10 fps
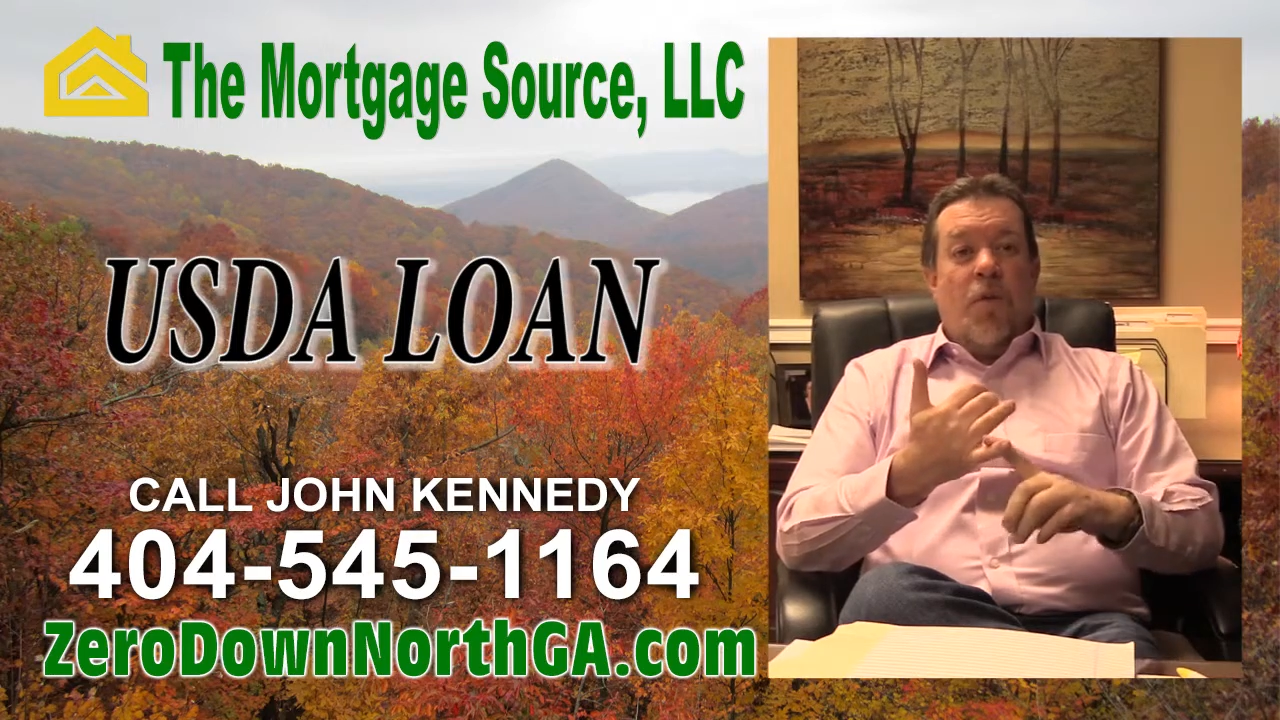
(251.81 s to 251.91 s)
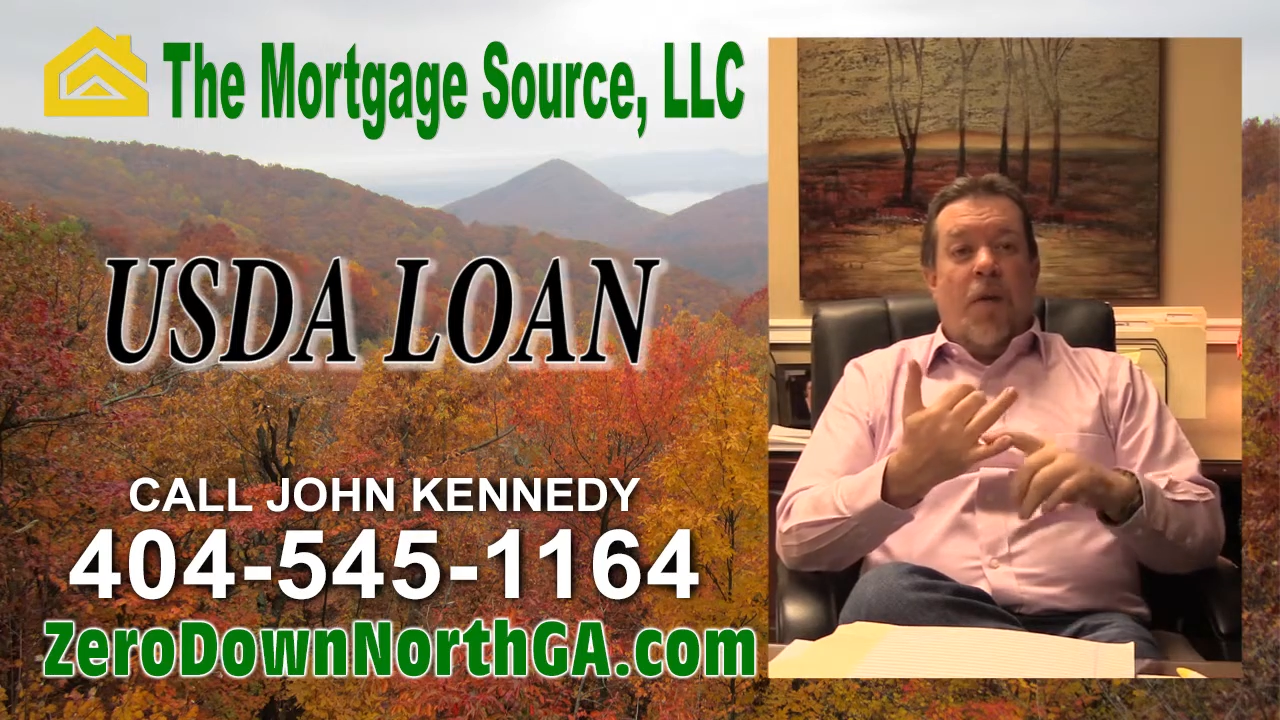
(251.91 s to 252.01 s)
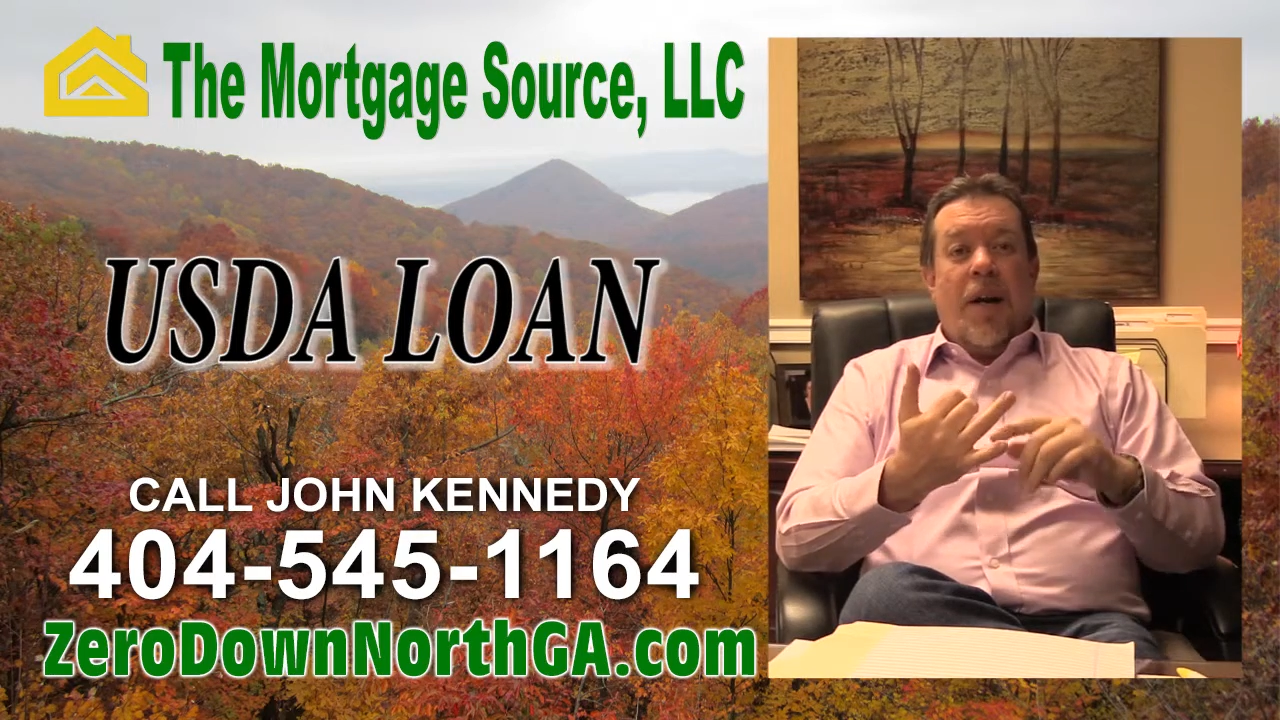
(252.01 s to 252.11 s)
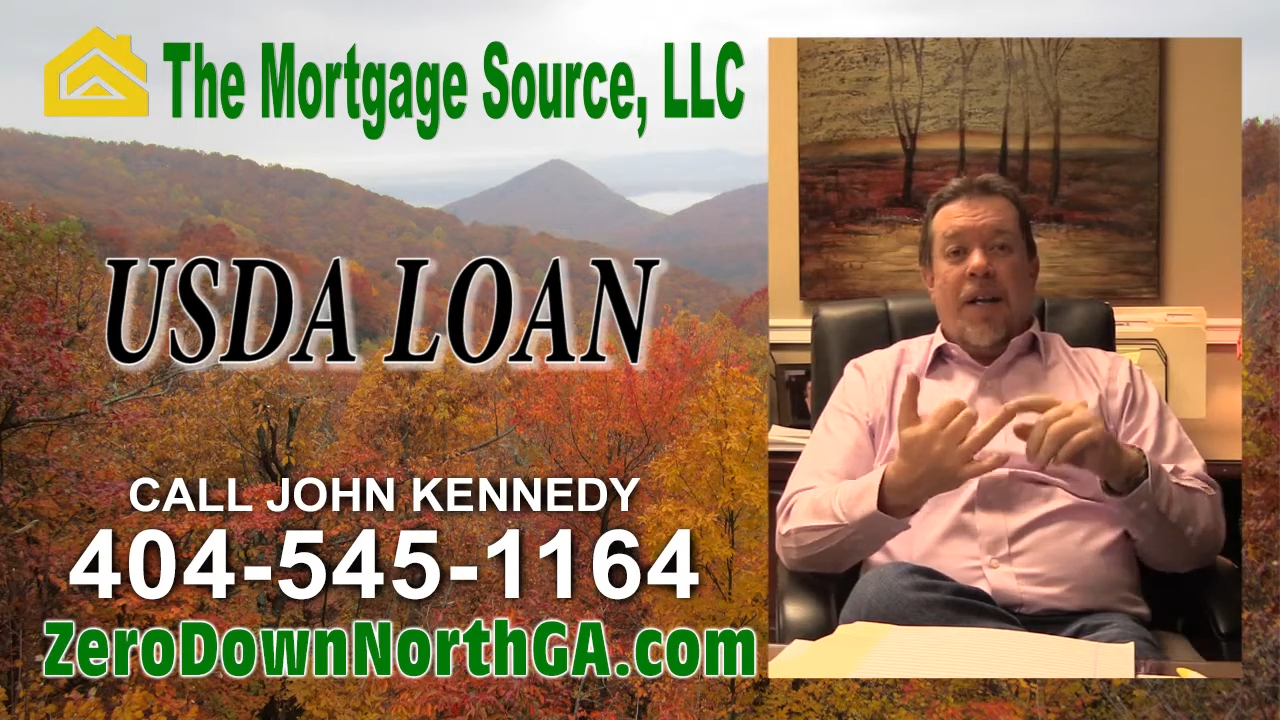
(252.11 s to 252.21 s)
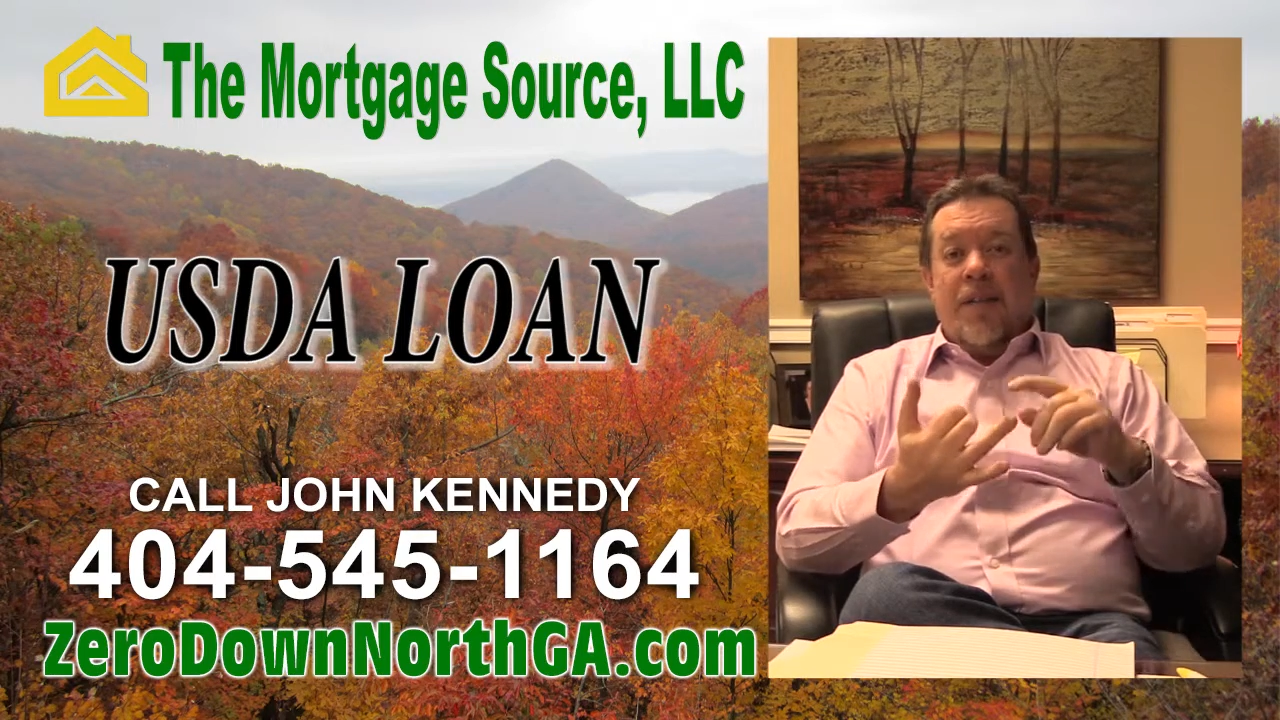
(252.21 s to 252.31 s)

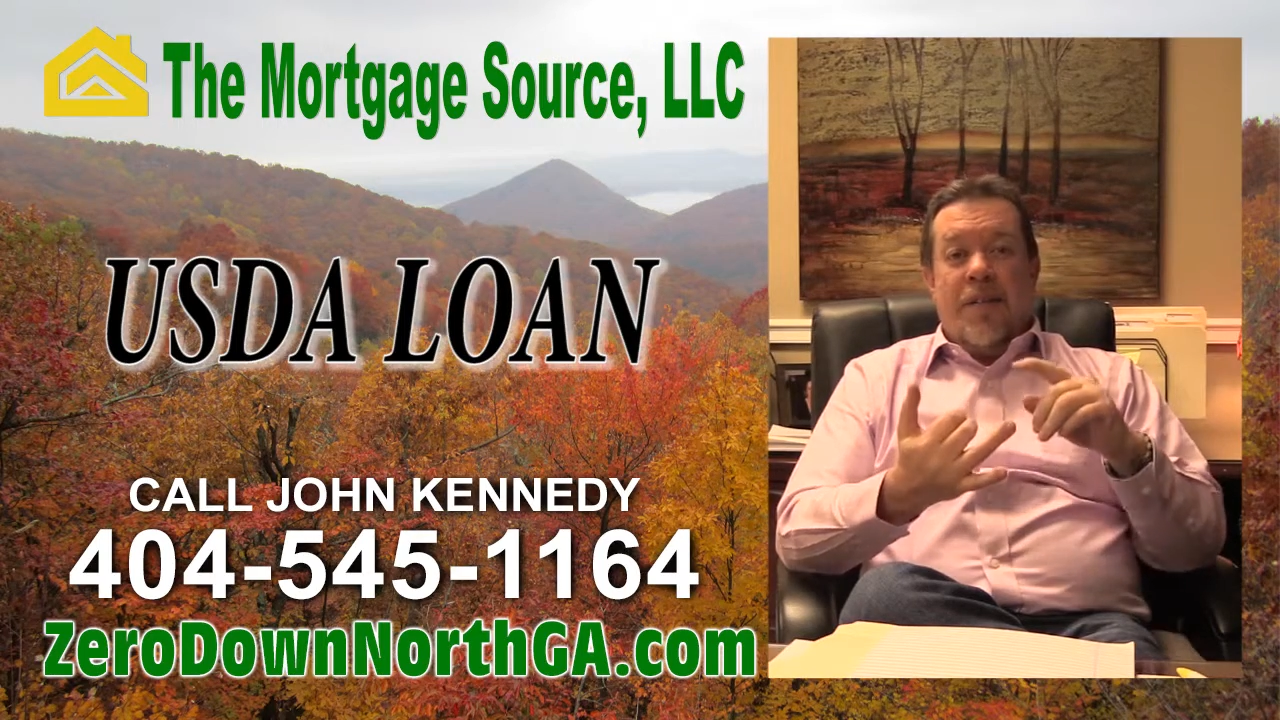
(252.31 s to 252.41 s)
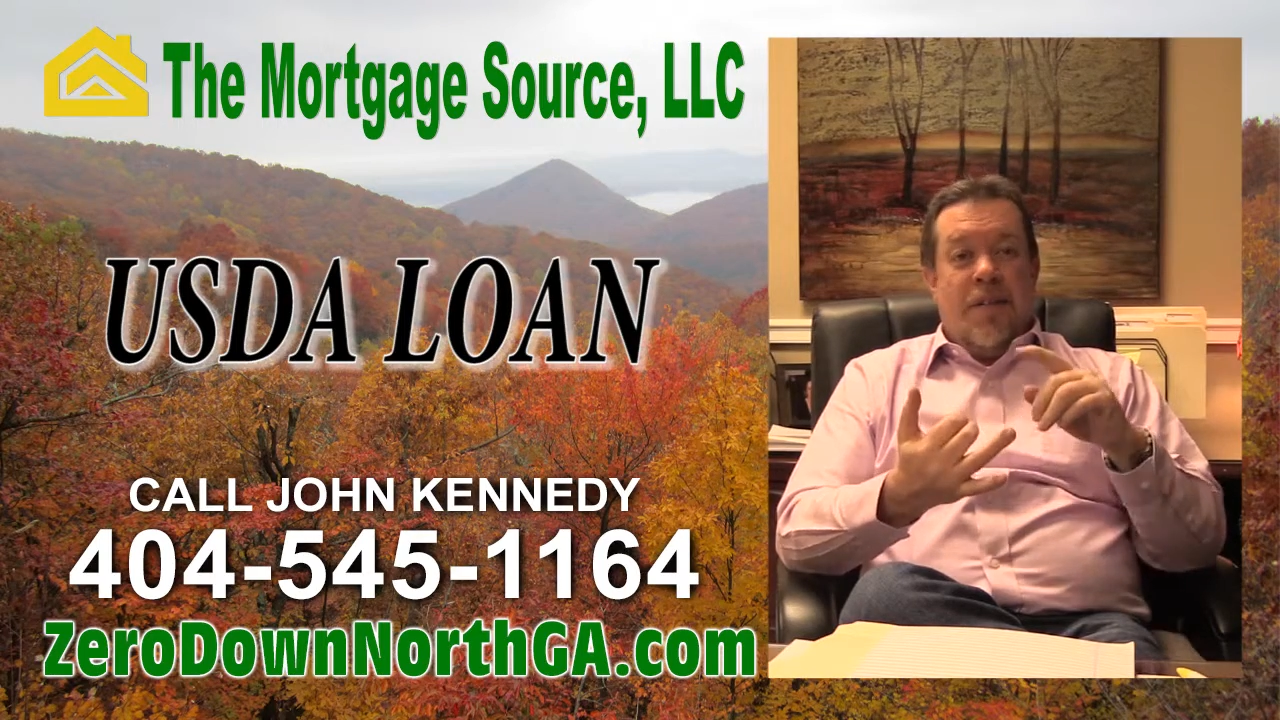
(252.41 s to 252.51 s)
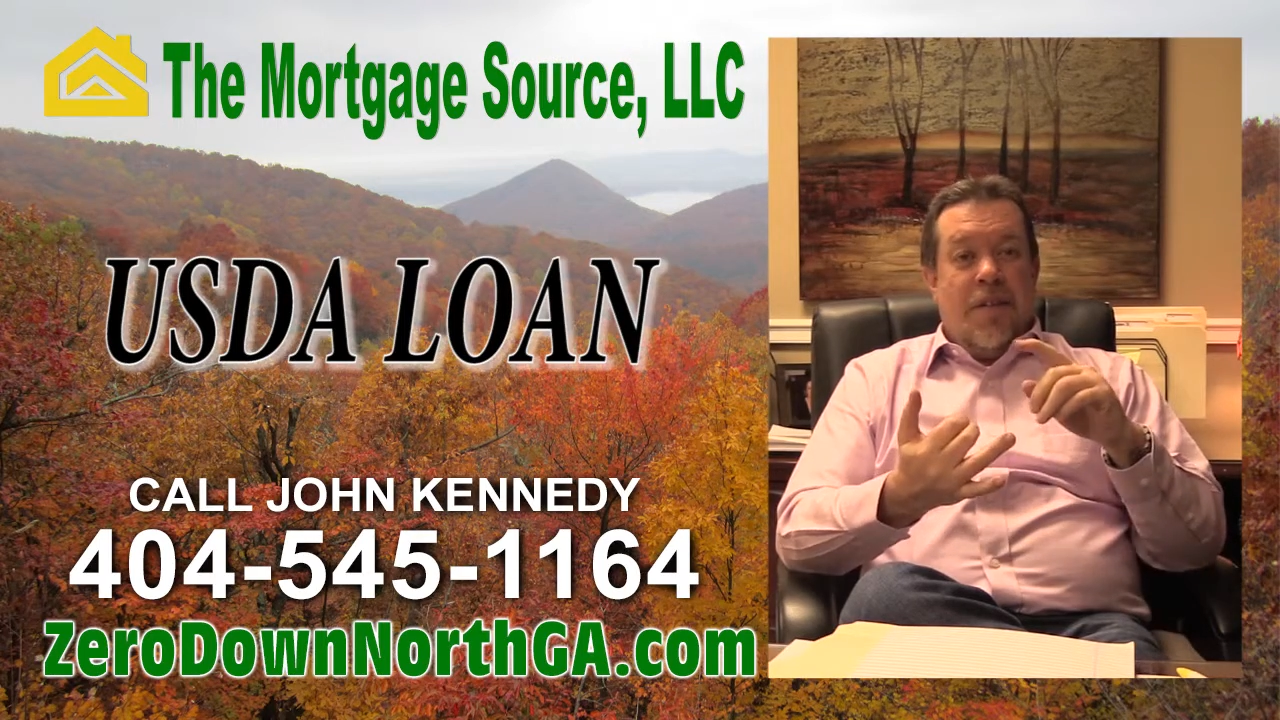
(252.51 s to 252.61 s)
rate